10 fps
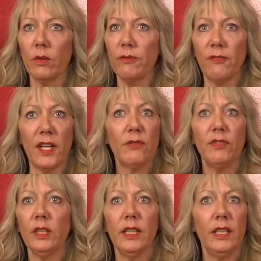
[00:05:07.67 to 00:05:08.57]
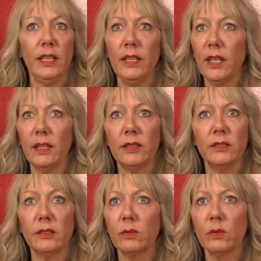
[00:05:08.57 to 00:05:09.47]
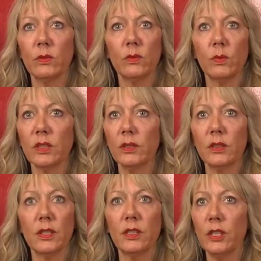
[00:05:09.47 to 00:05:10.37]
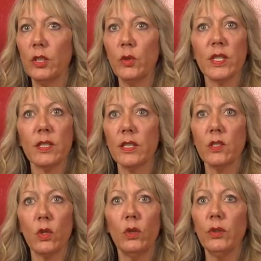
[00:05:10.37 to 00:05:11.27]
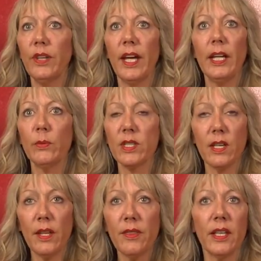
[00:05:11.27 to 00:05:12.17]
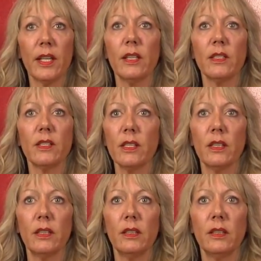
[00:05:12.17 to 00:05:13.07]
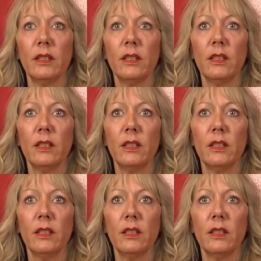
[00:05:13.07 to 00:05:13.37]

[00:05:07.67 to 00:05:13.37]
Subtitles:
faithfully, and was continuously told that it was nothing until,